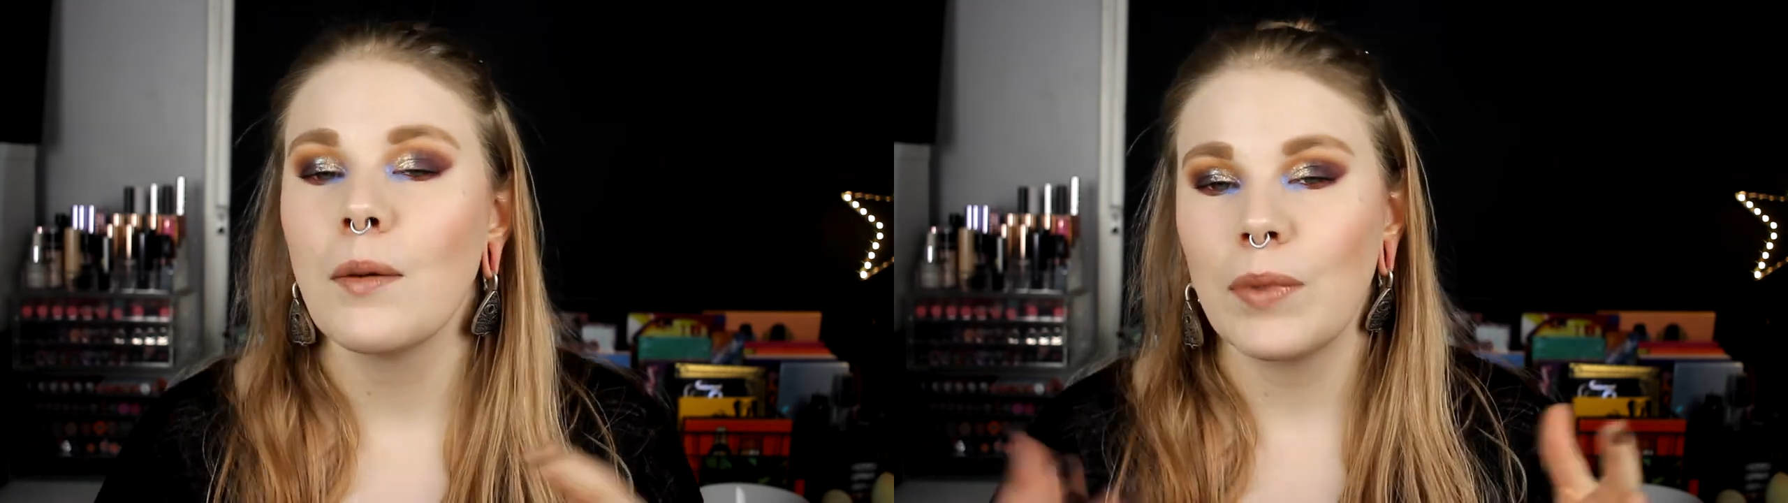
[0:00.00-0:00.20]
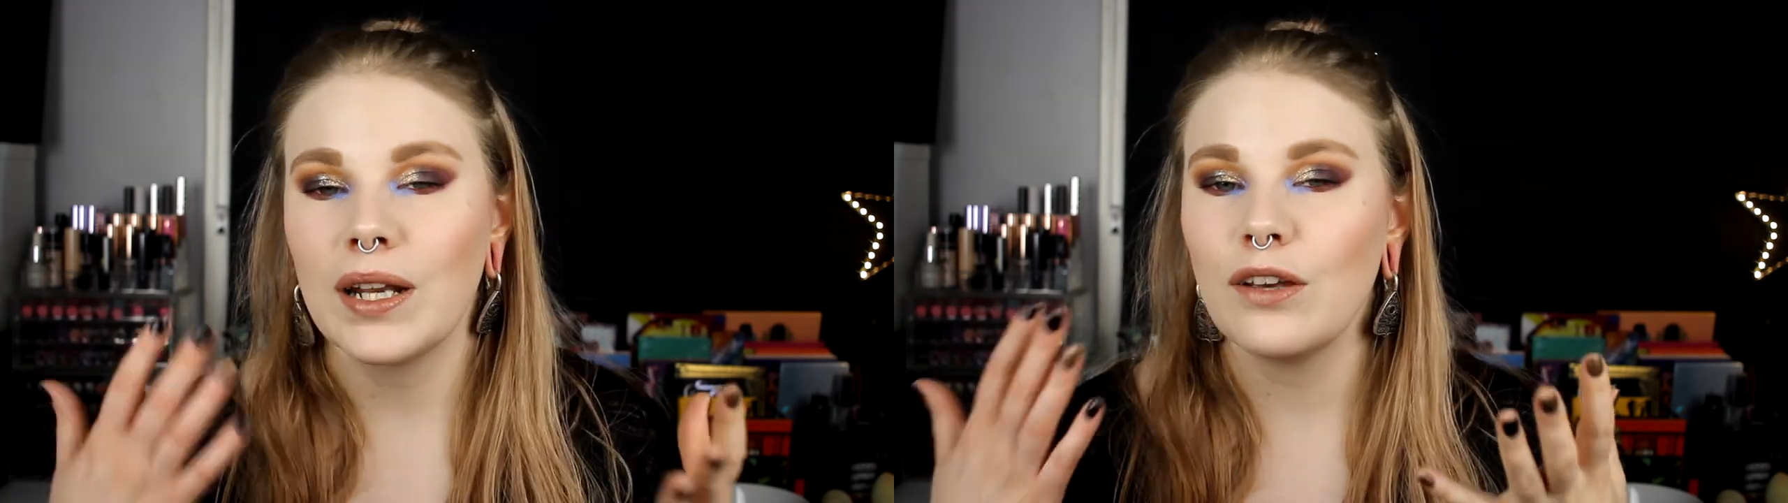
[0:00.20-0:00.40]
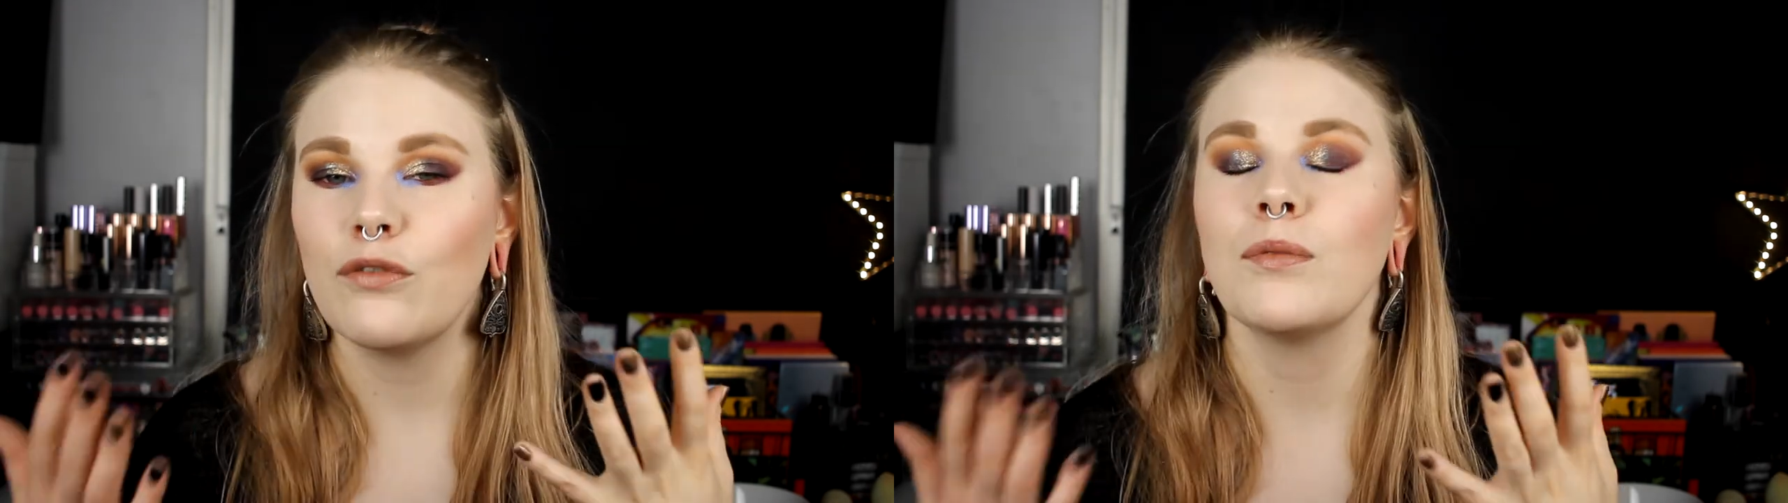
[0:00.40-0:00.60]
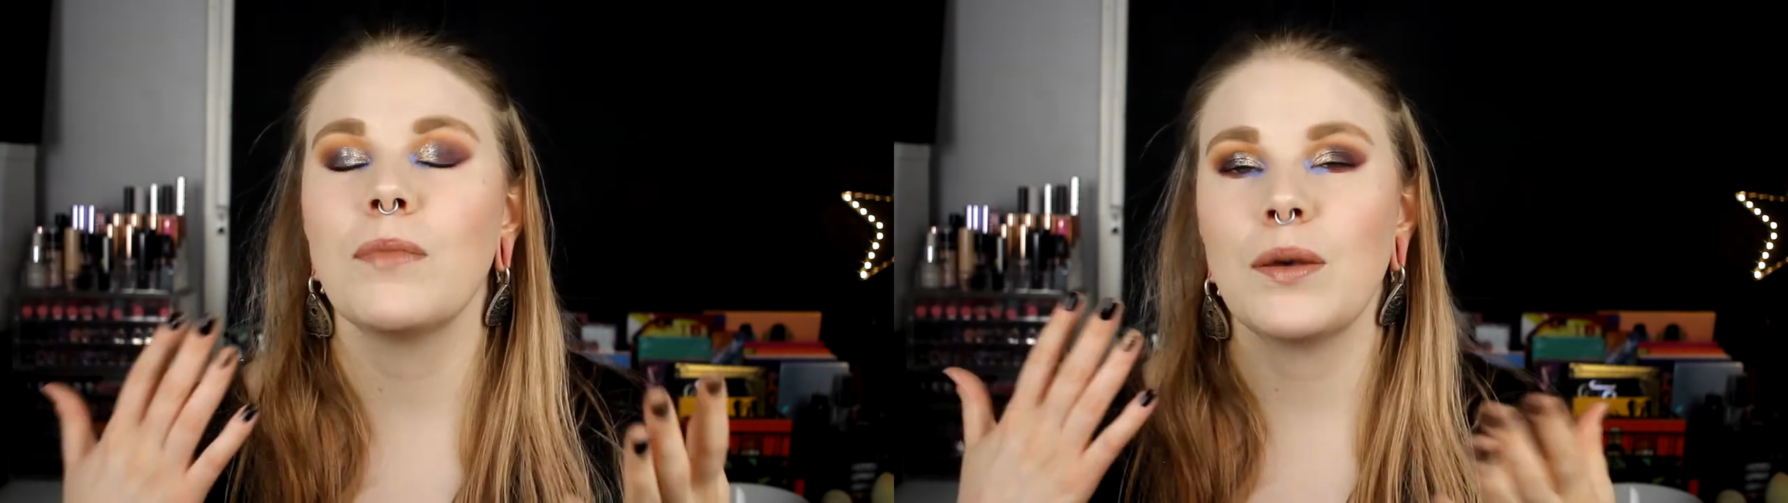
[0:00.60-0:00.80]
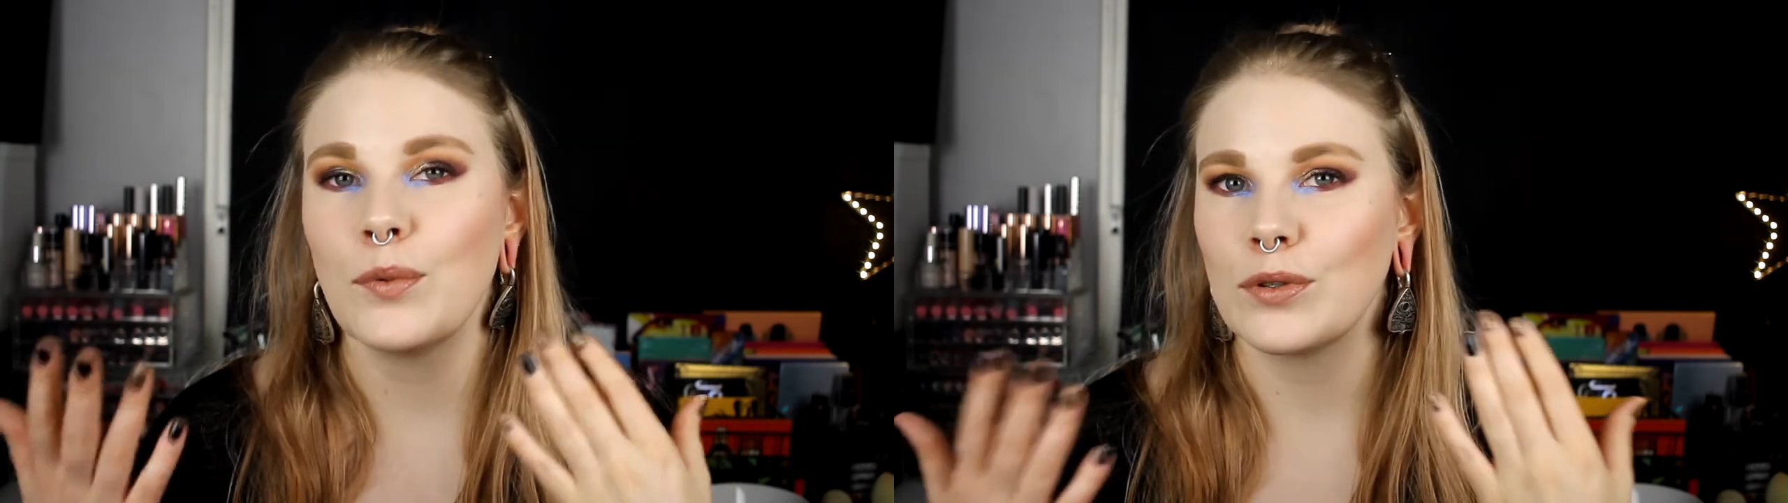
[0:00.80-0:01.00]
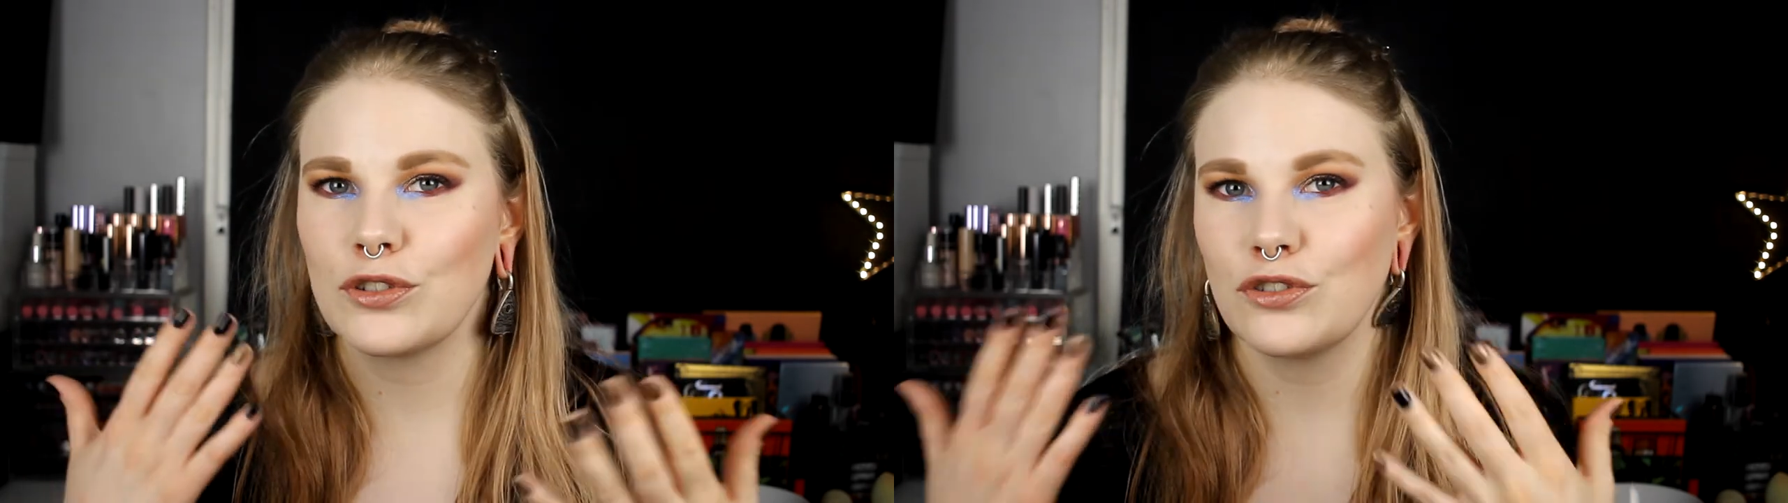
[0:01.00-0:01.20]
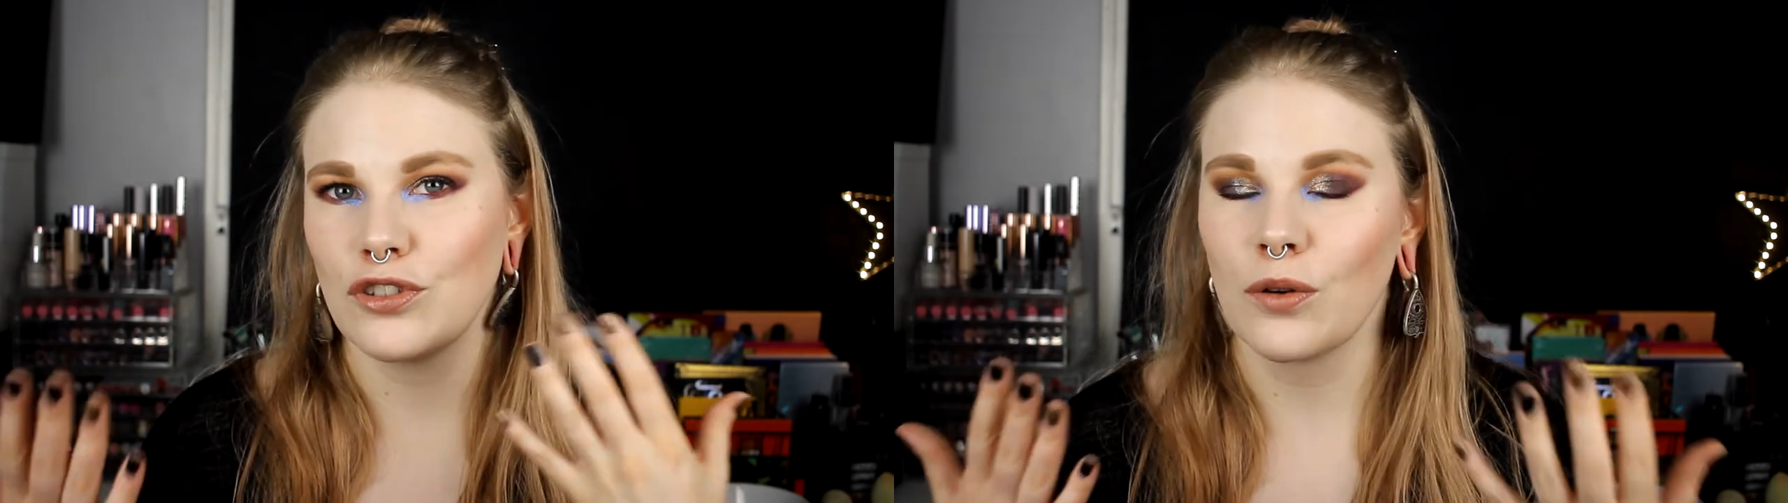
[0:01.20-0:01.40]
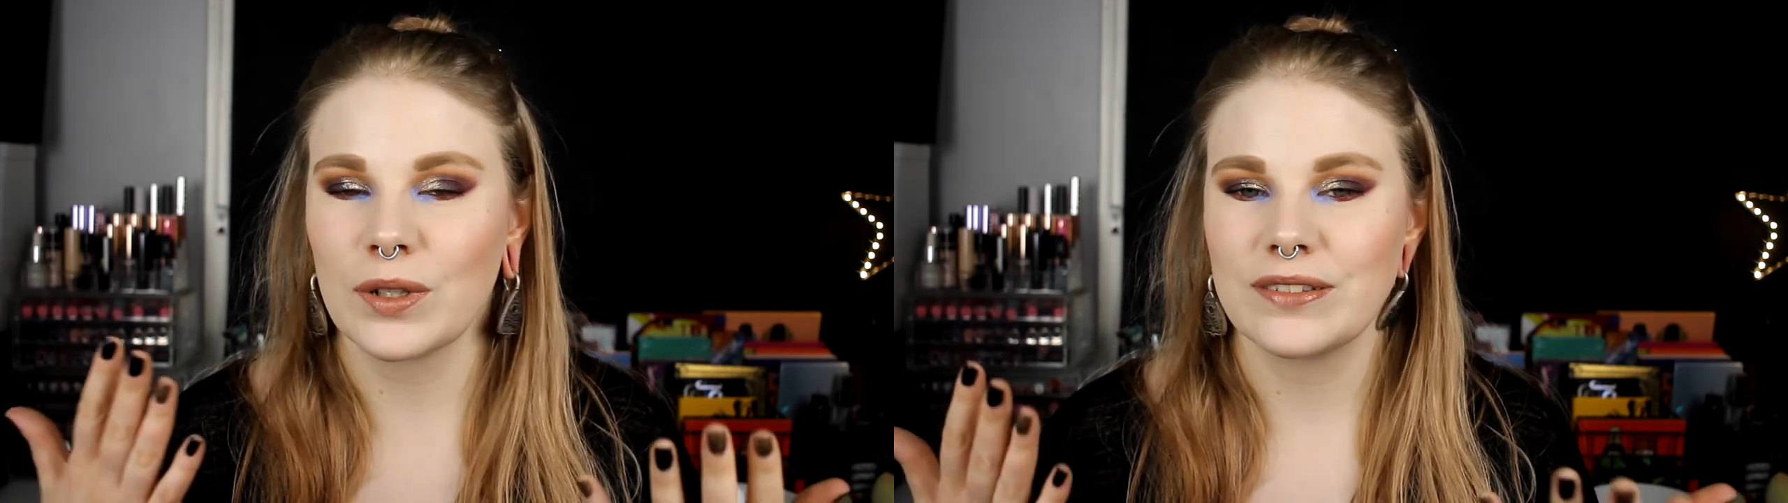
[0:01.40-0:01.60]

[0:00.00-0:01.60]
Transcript: But if you maybe want to tone